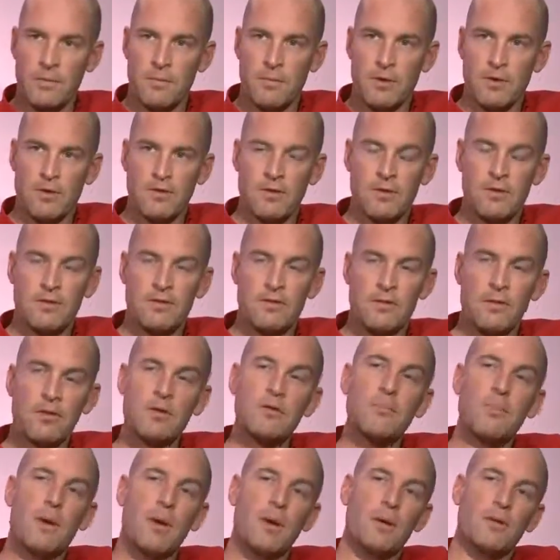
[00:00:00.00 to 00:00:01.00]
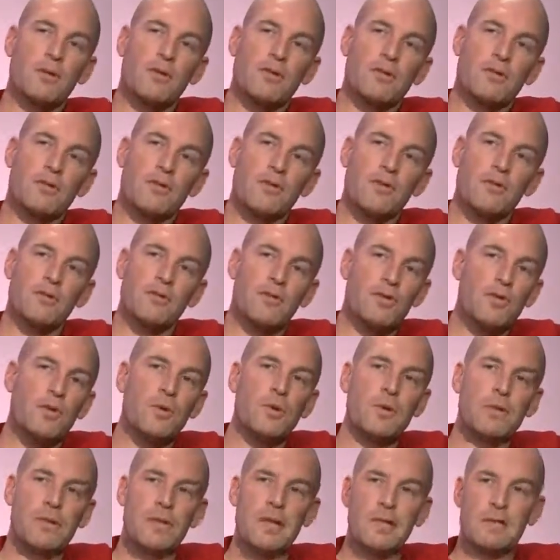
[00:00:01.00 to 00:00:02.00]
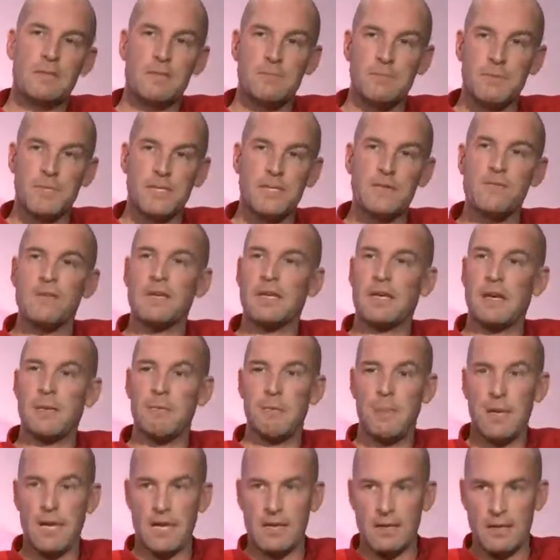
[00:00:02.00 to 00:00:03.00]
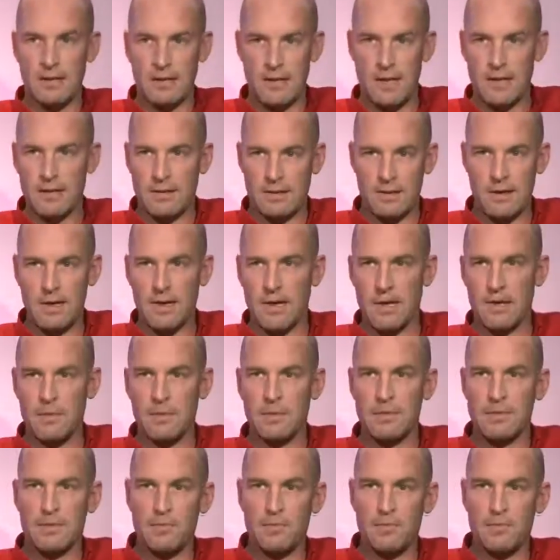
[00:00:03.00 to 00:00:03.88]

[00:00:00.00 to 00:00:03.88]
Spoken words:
Because it's not about sort of doing that specific campaign at that time.